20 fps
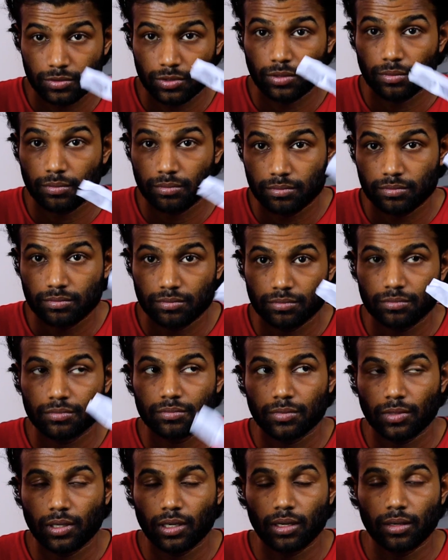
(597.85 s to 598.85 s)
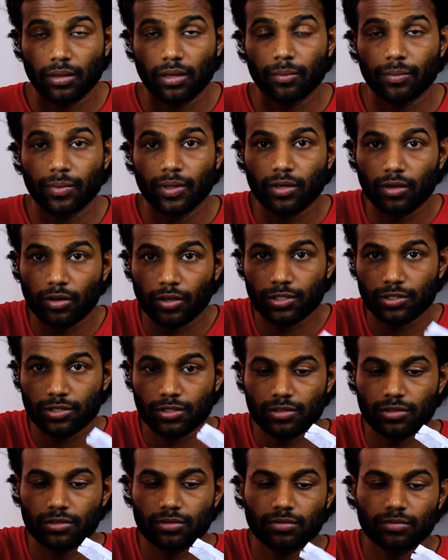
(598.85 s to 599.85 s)
so be
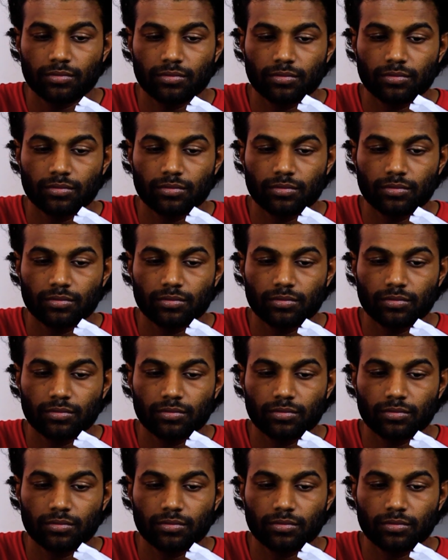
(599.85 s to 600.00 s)
cautious.